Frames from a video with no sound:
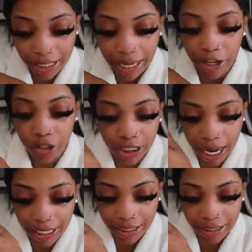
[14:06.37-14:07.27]
like
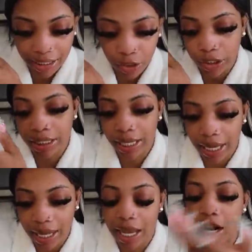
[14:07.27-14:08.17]
energizing your
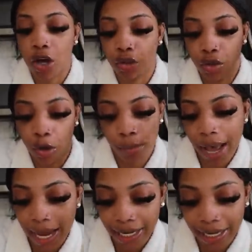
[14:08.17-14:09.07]
skin and also your
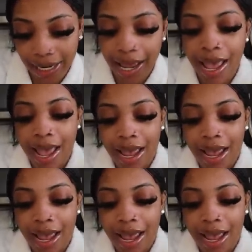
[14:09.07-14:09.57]
body.